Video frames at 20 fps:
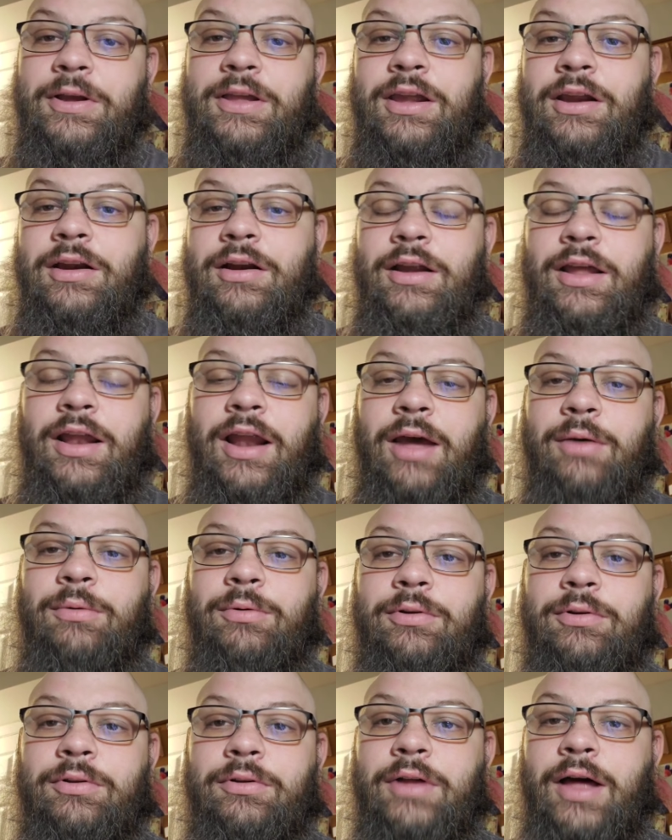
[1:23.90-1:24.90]
here, and I
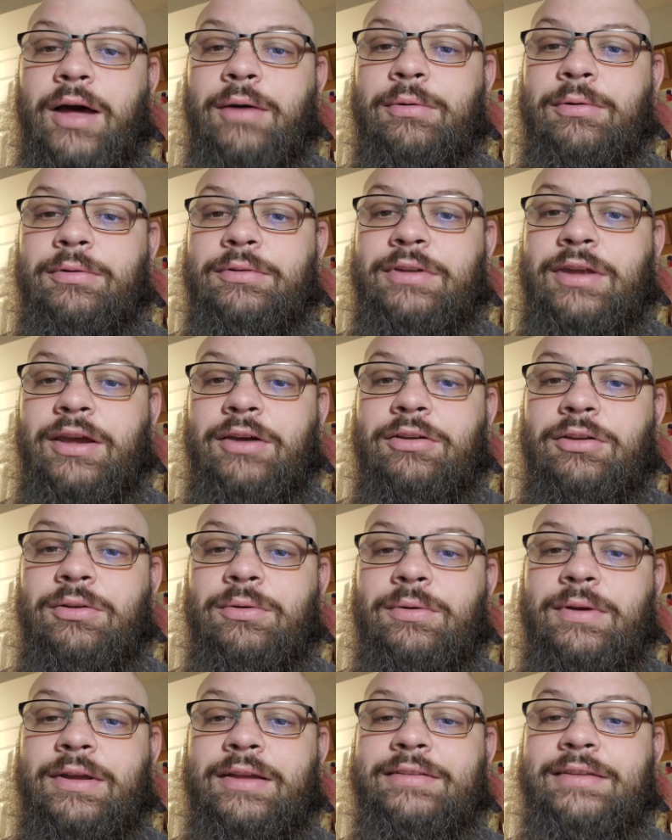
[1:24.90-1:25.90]
will I will tell
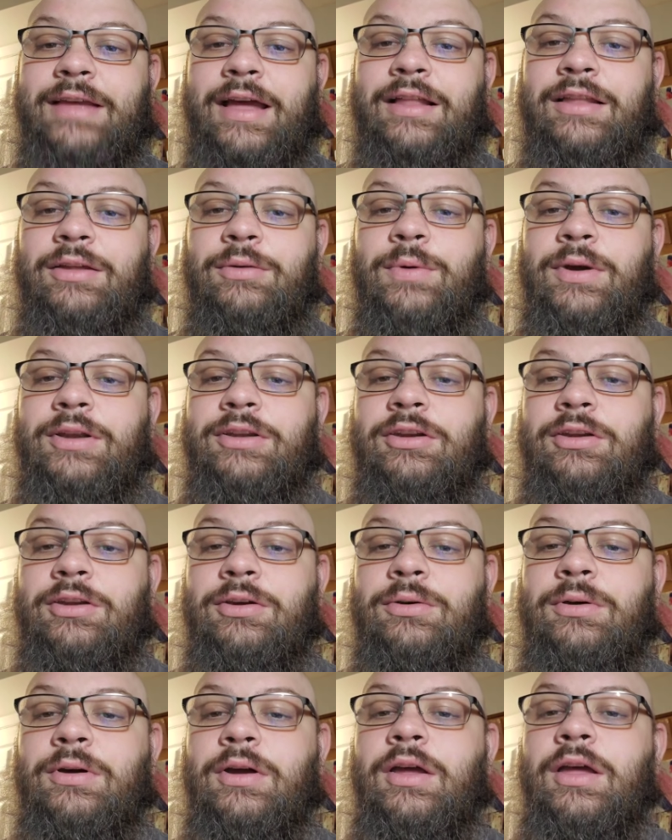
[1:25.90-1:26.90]
you exactly what to
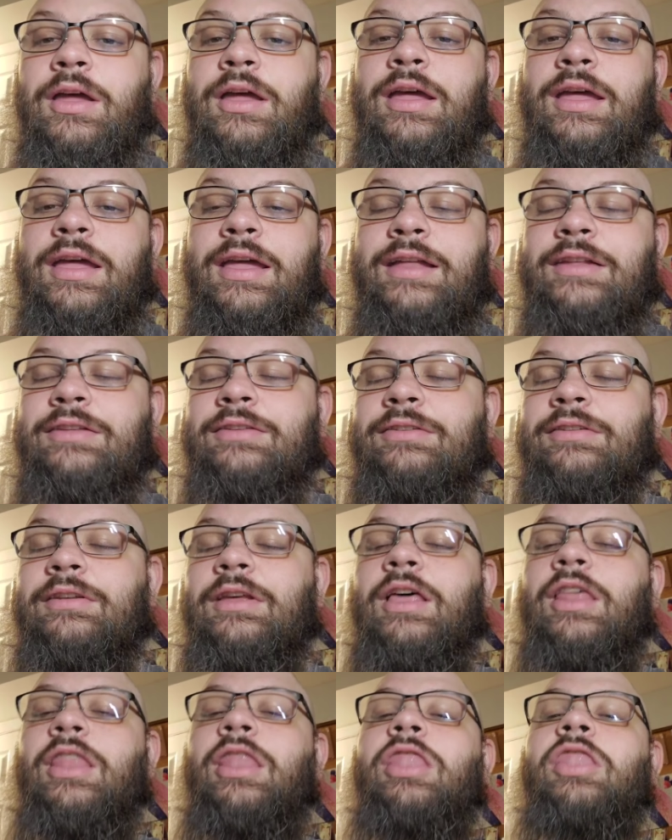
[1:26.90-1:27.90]
do. It's
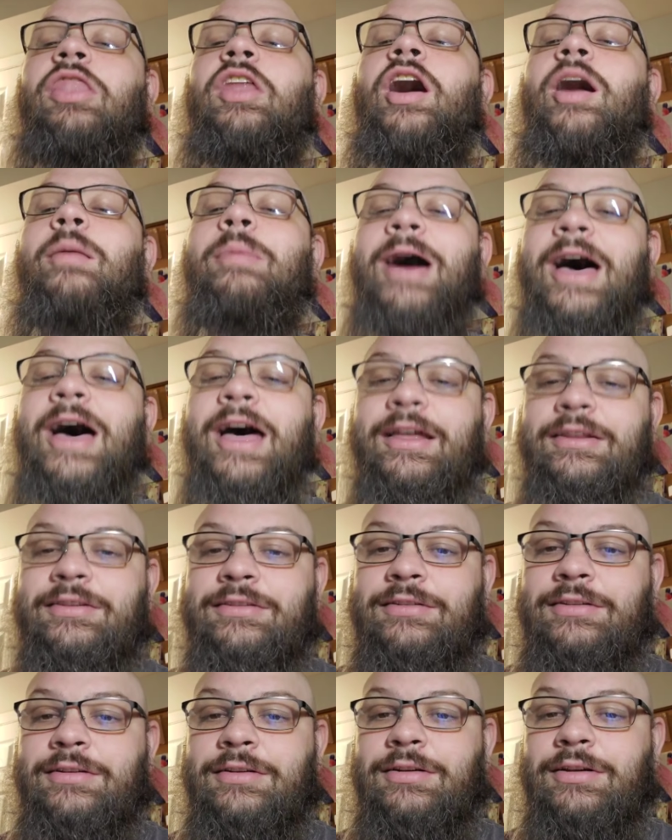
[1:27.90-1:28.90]
the
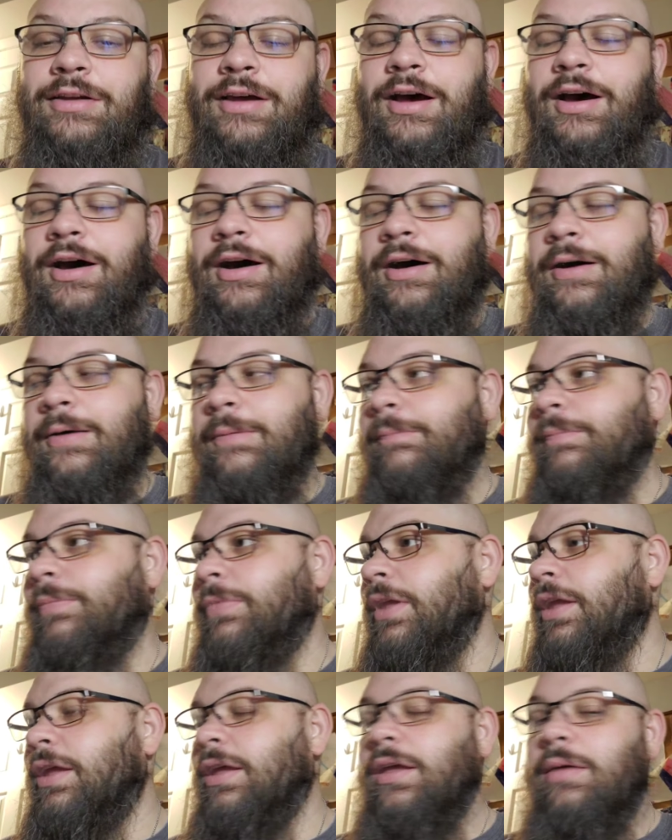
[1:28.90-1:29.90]
best. Um,
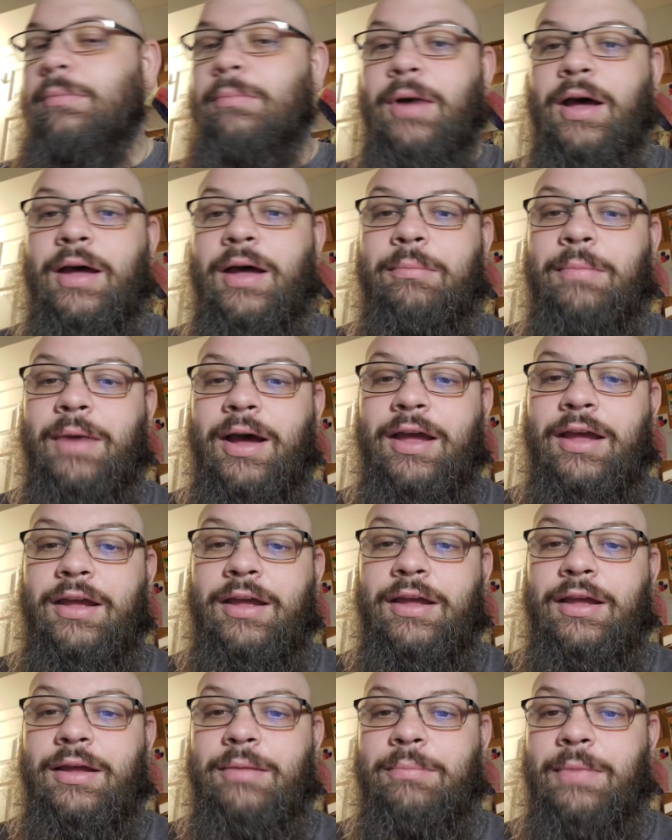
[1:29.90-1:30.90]
my
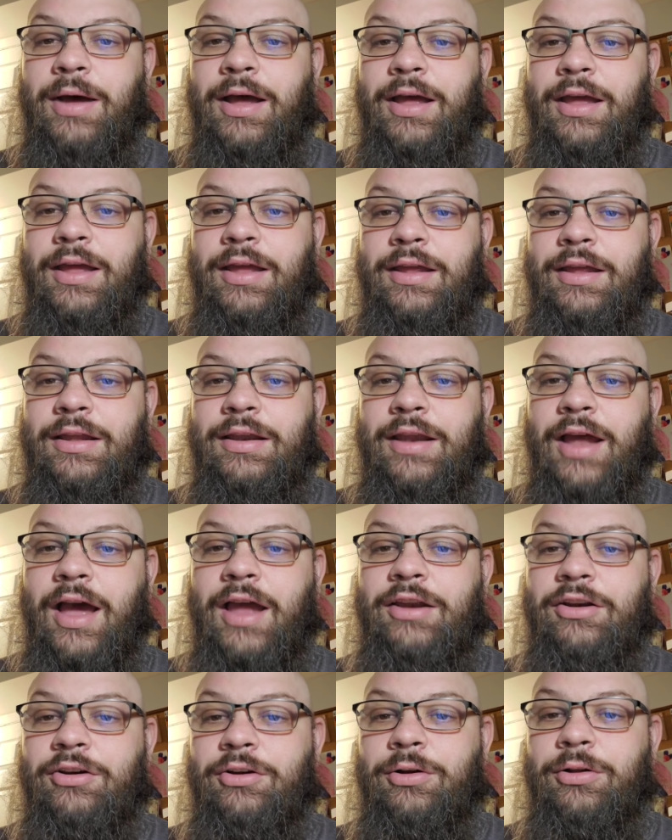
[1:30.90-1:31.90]
my my
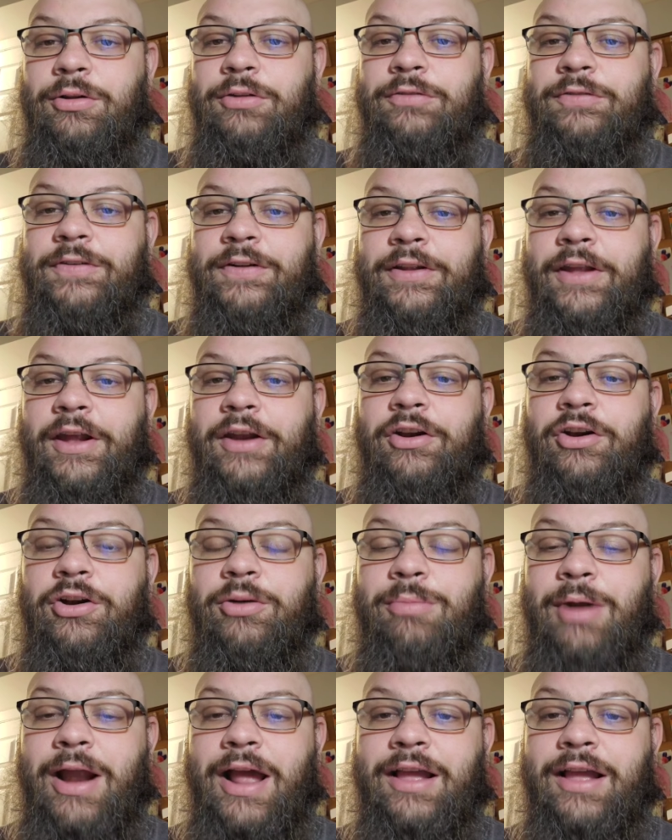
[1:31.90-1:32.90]
nine year old filled out her
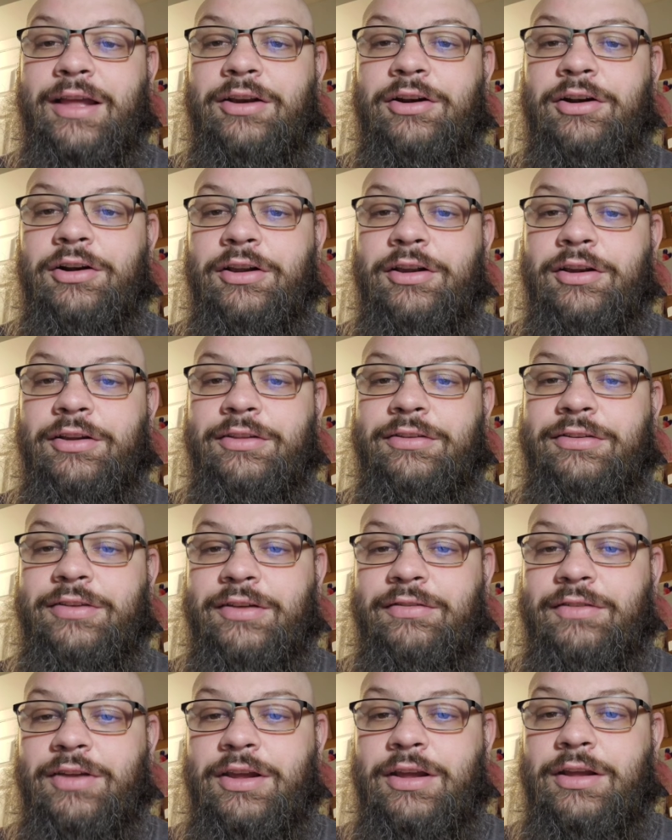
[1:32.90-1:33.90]
bracket earlier this
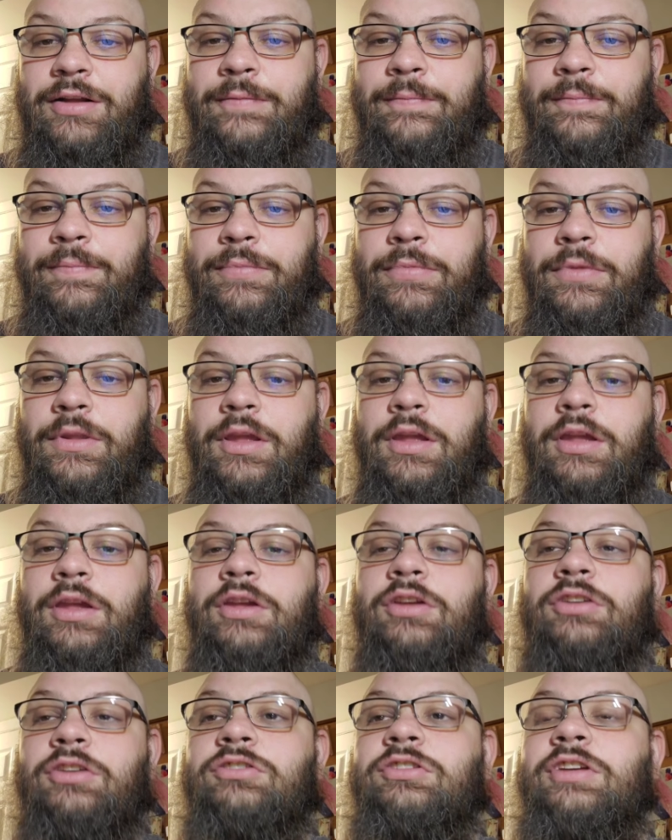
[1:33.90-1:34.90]
evening.
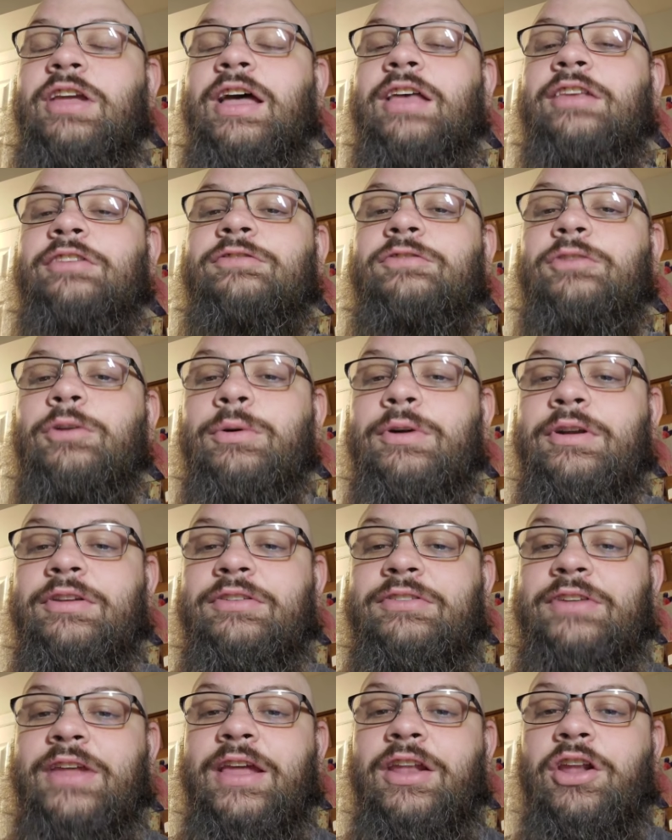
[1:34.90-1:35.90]
She has Florida
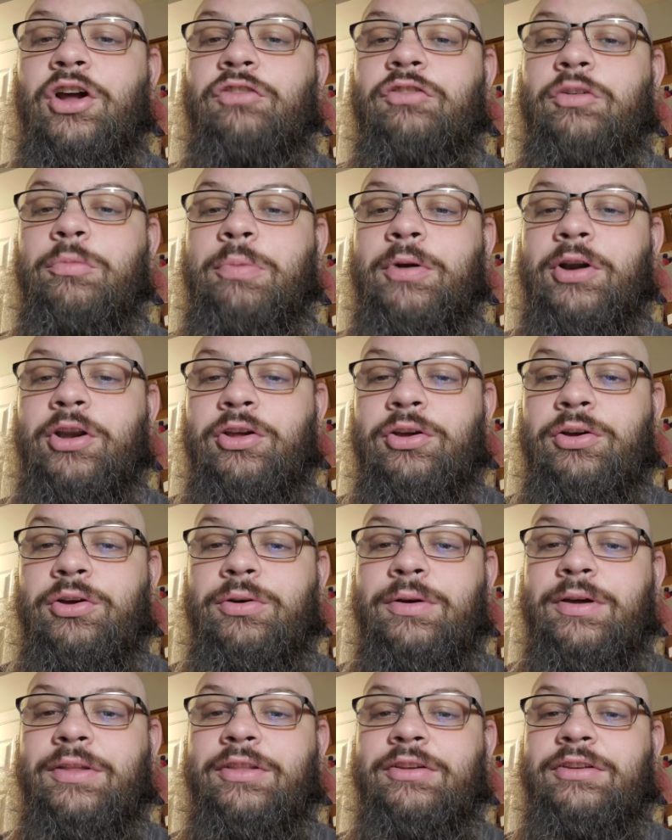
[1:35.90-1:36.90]
State over
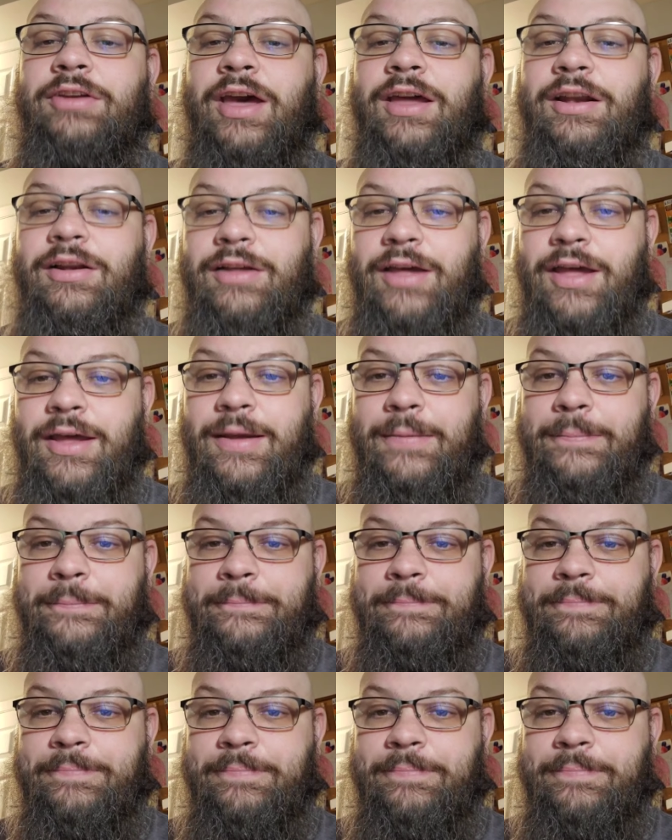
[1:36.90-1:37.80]
Purdue in the title game.